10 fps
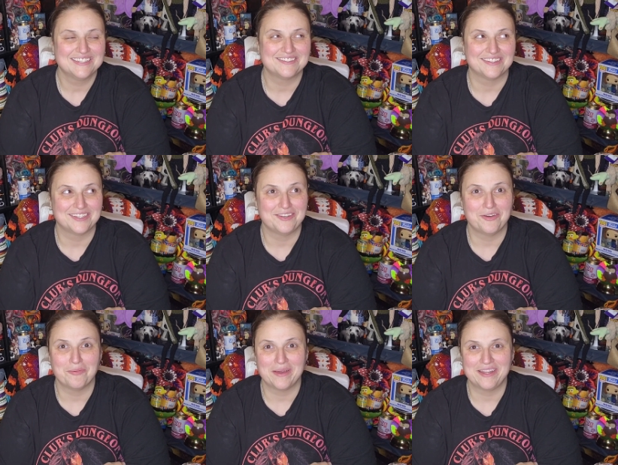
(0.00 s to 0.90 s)
so like
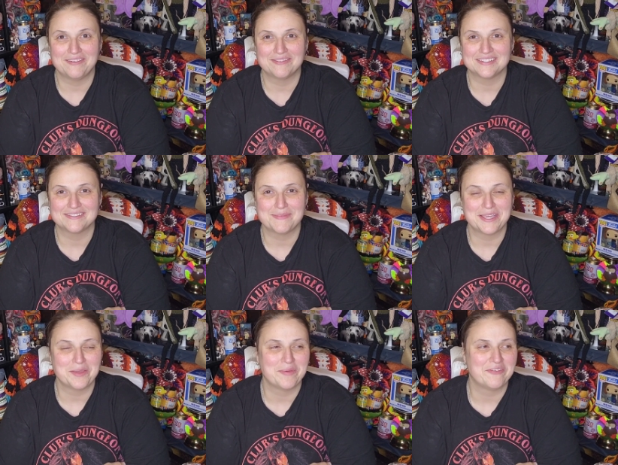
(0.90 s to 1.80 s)
nobody was
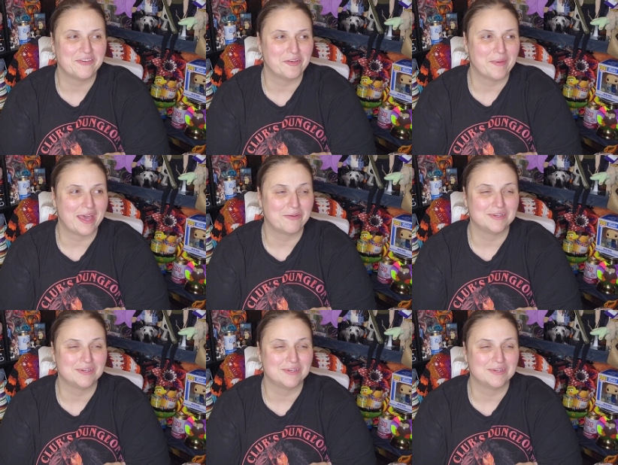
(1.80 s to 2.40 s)
making me feel bad,